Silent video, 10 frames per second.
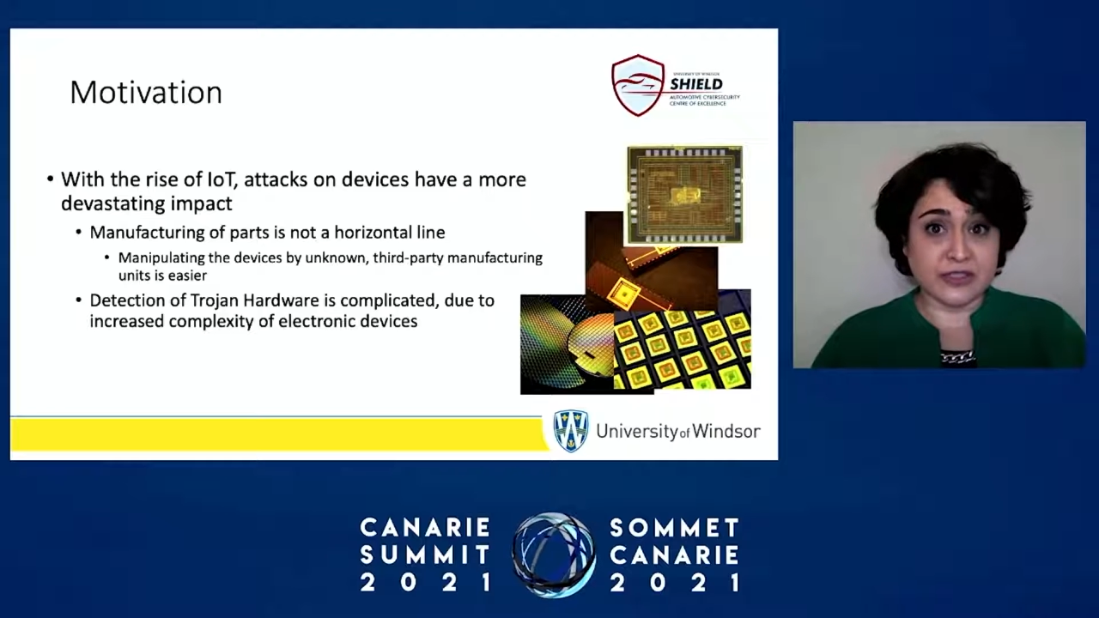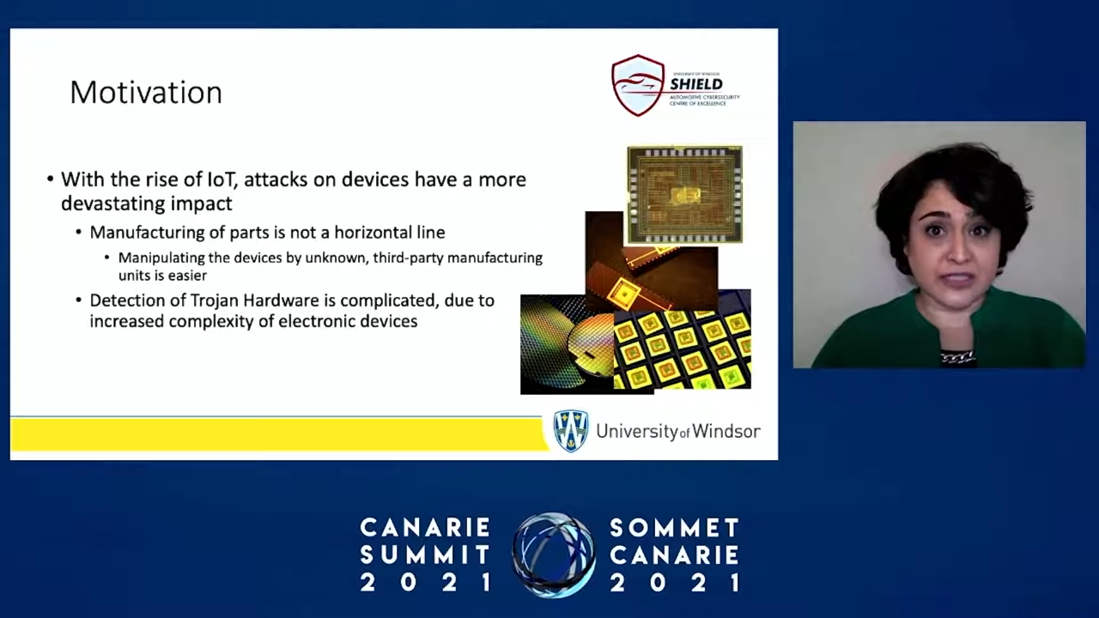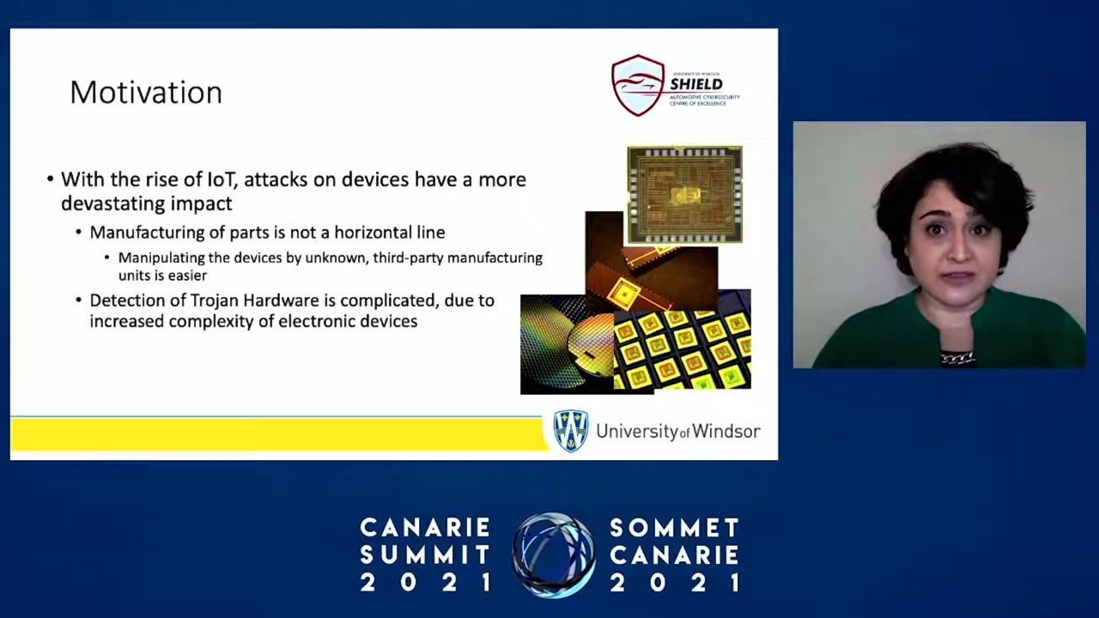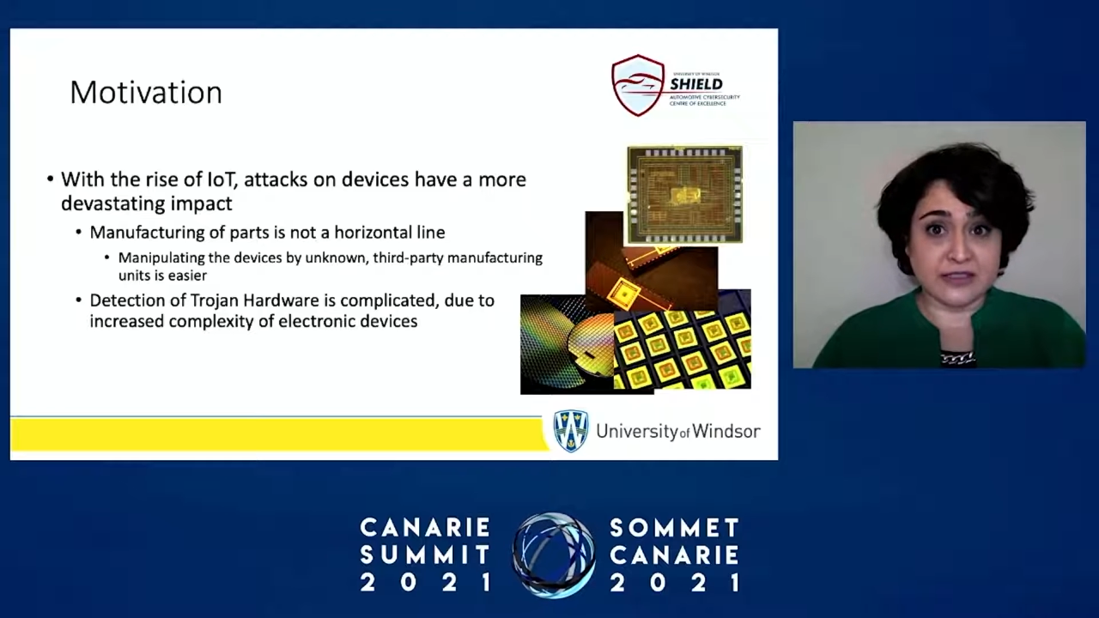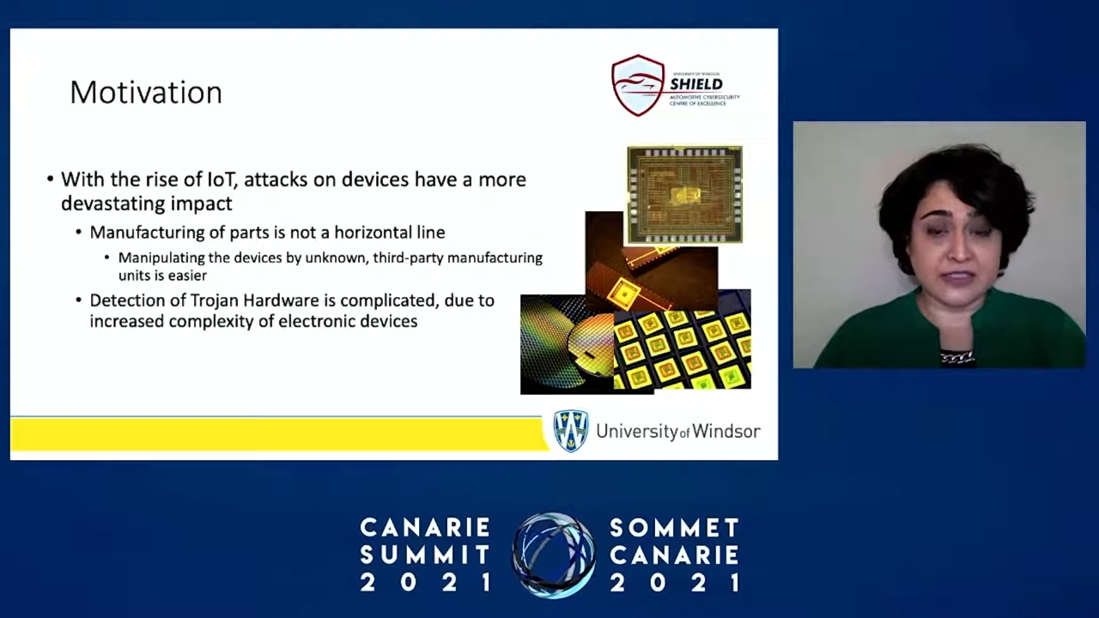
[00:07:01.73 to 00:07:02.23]

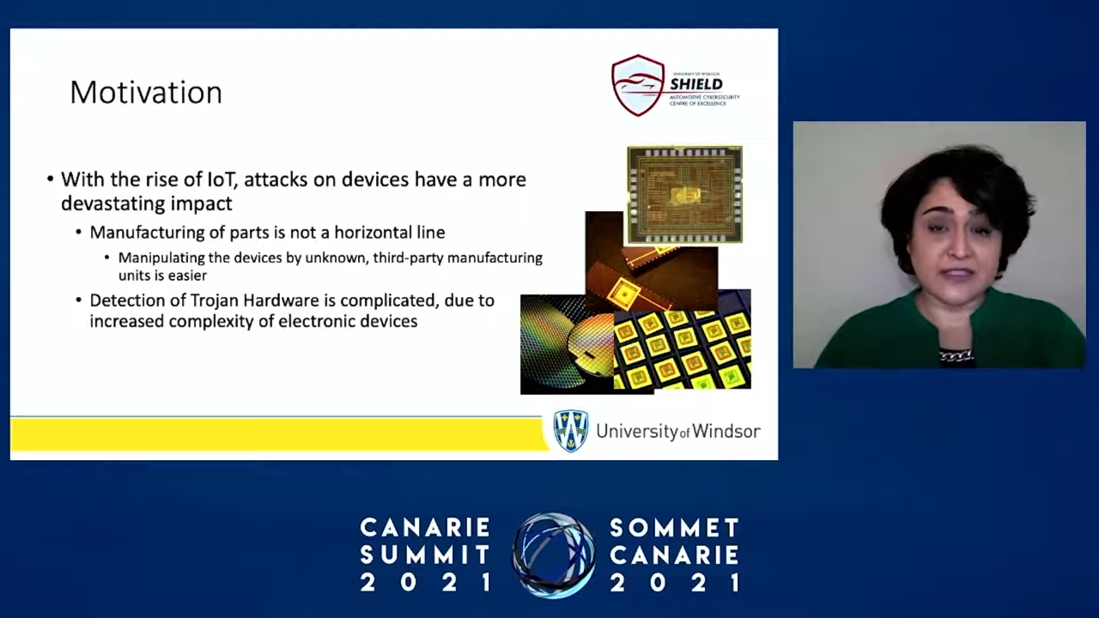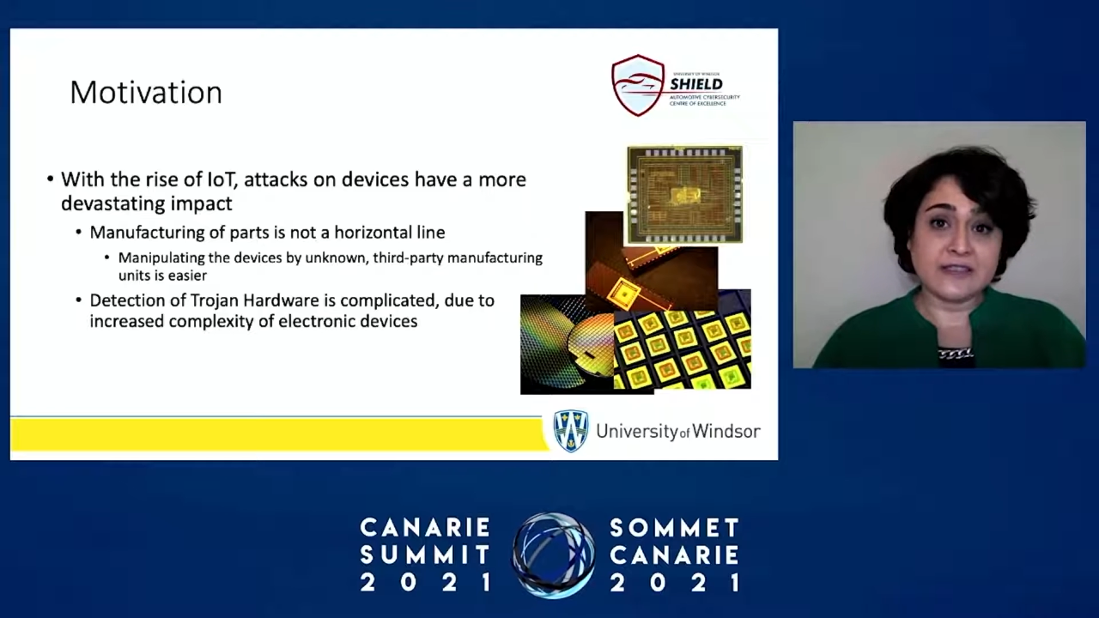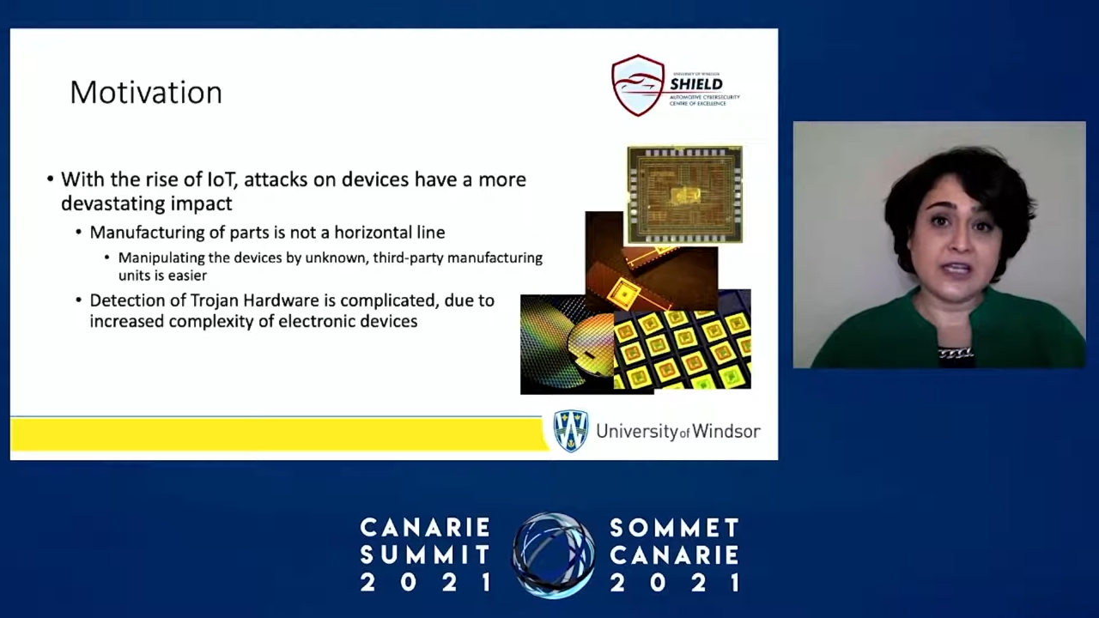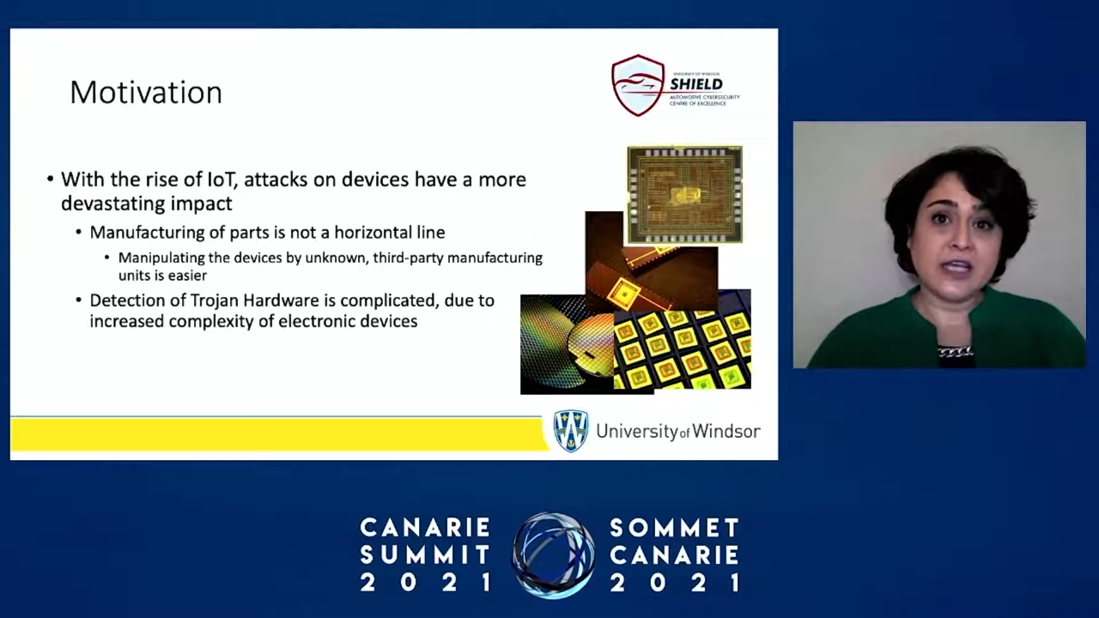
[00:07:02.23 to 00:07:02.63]
entities,